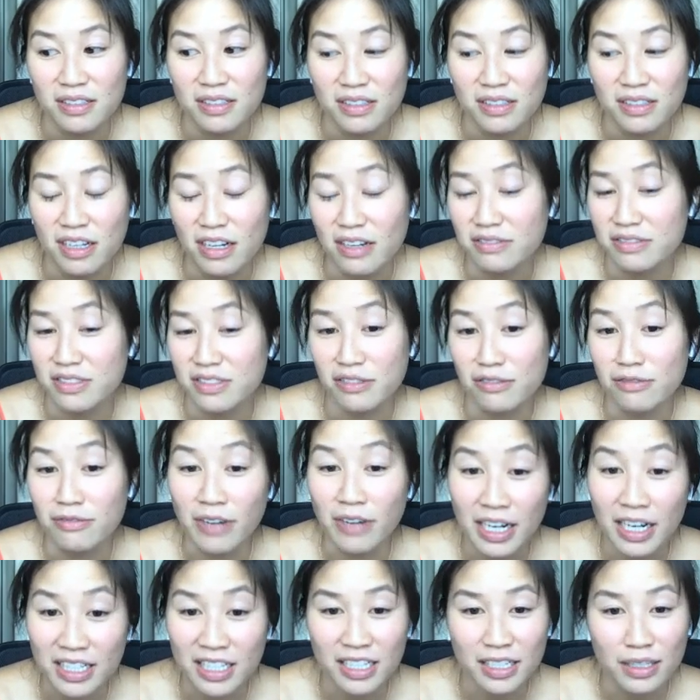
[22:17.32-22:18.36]
often
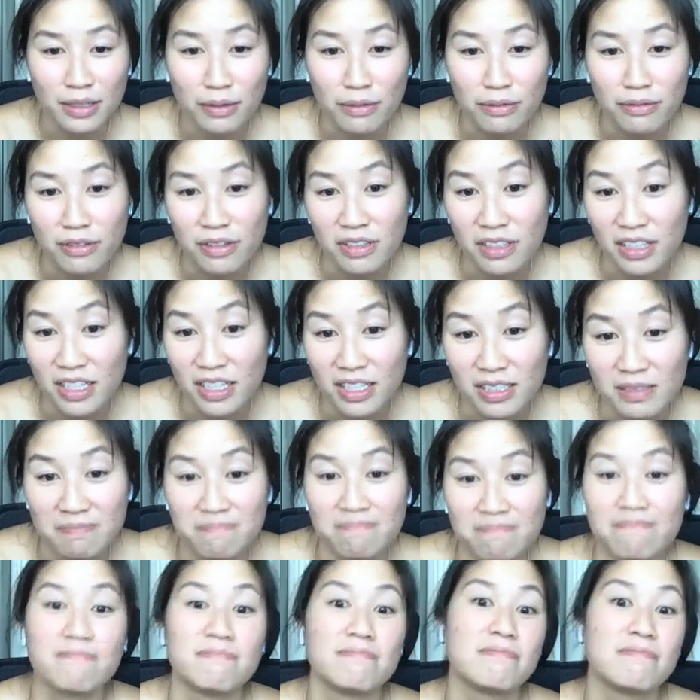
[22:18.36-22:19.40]
running for like
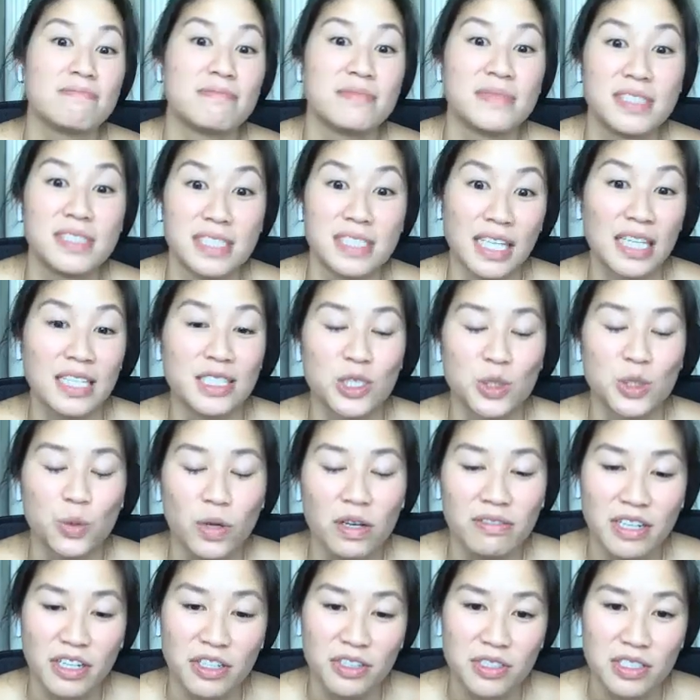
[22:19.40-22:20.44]
10-12
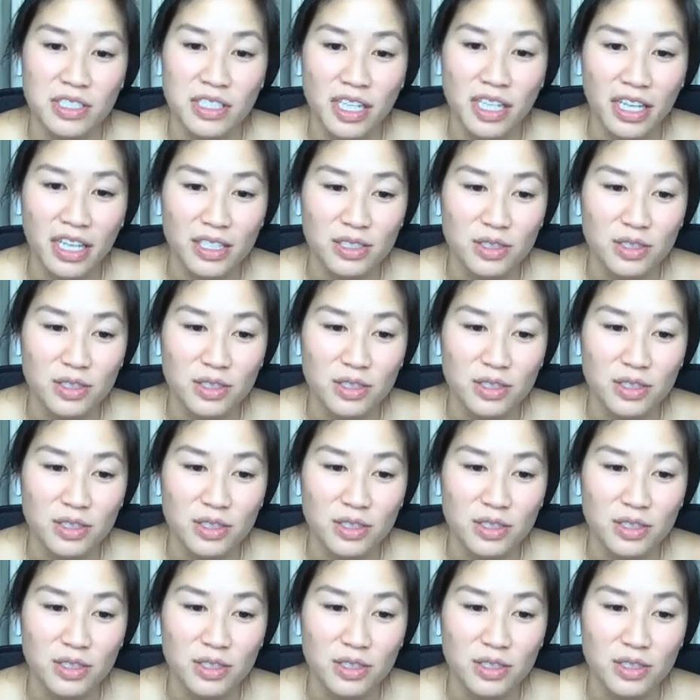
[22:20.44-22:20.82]
hours a day.